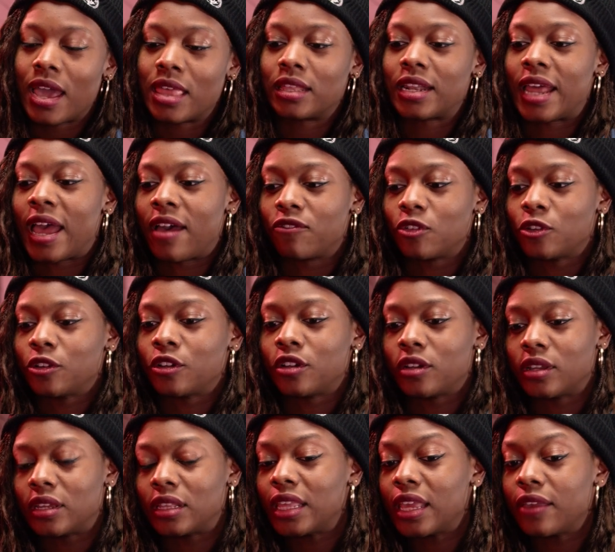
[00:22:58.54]
And then
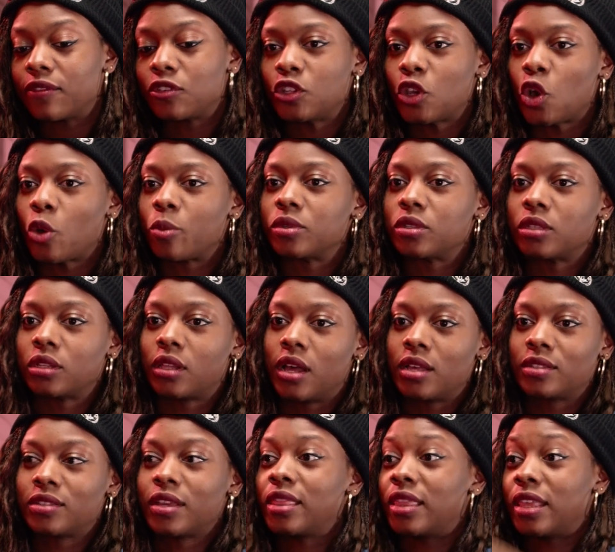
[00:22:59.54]
after he leaves, she opens the
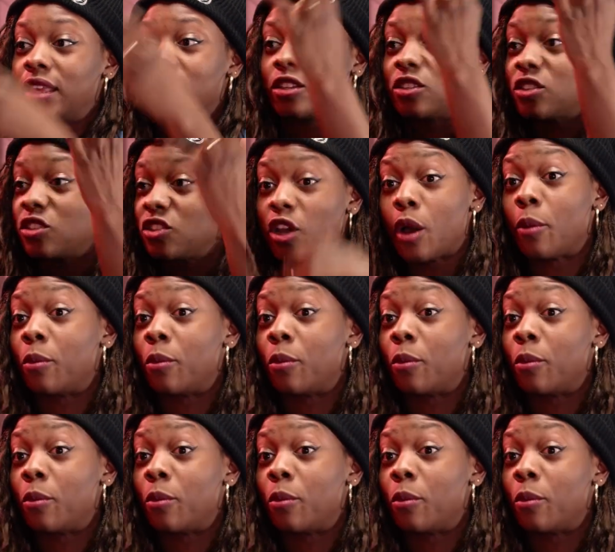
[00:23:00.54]
closet, and they just